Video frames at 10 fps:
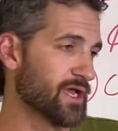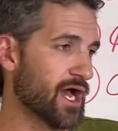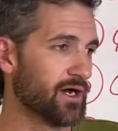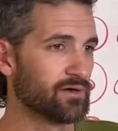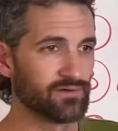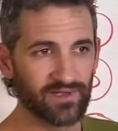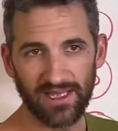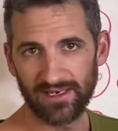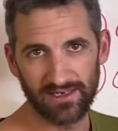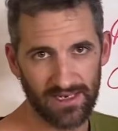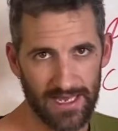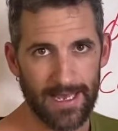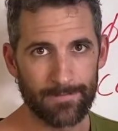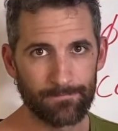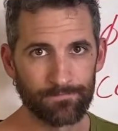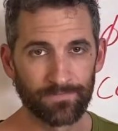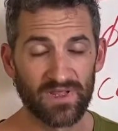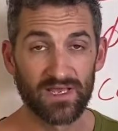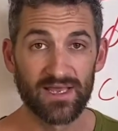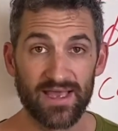owned candidate A.
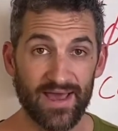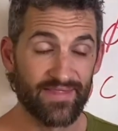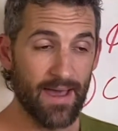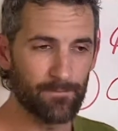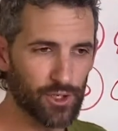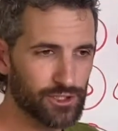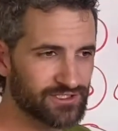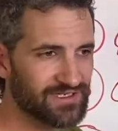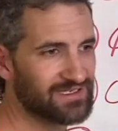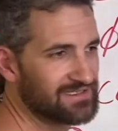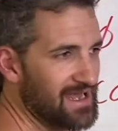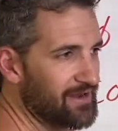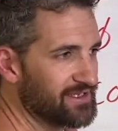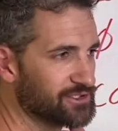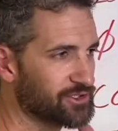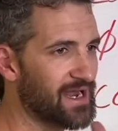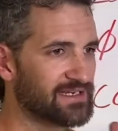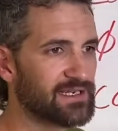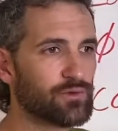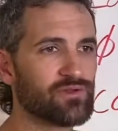And that person is now
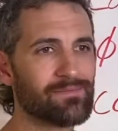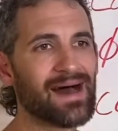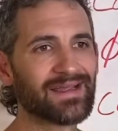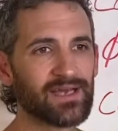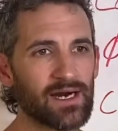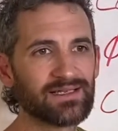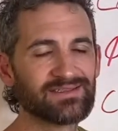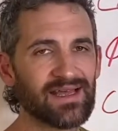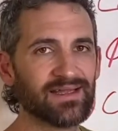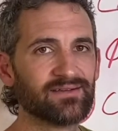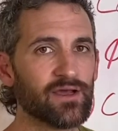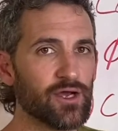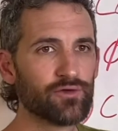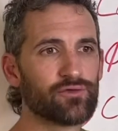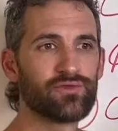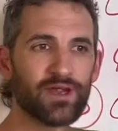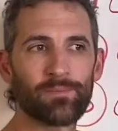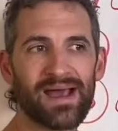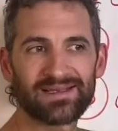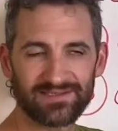interacting with my content through their
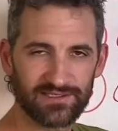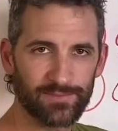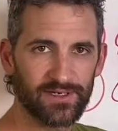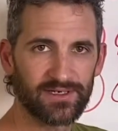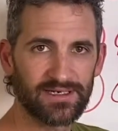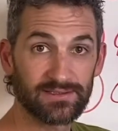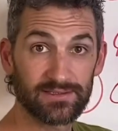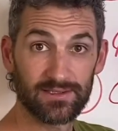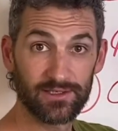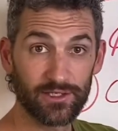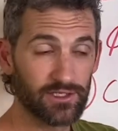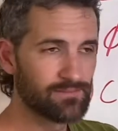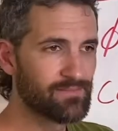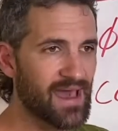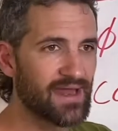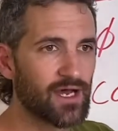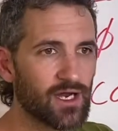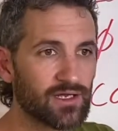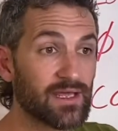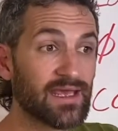past experience. Good, bad,
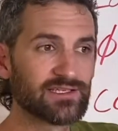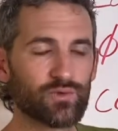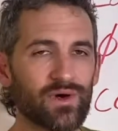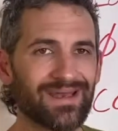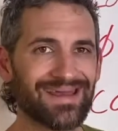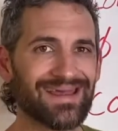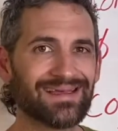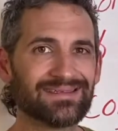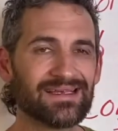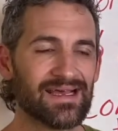ugly, it's what it is.